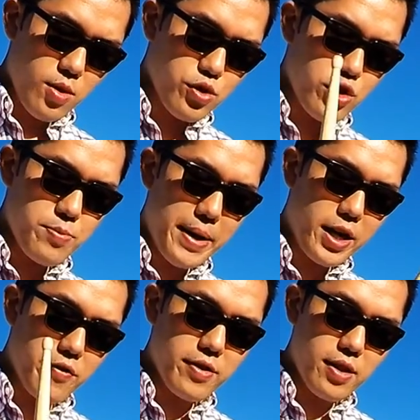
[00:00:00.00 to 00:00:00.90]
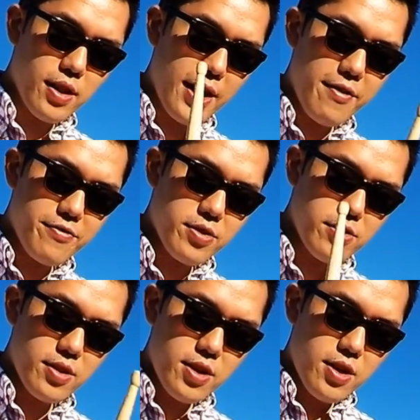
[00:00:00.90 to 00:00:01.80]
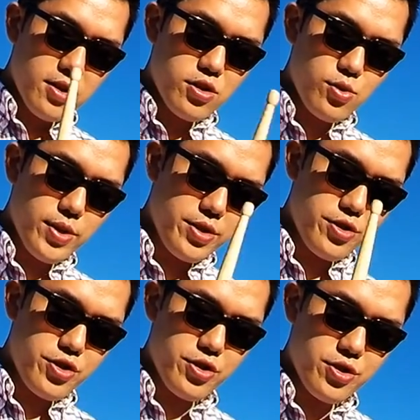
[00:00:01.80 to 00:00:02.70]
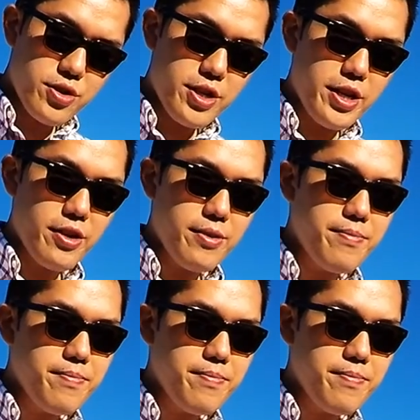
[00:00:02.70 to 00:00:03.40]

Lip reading: Switch back over to the left, switch here.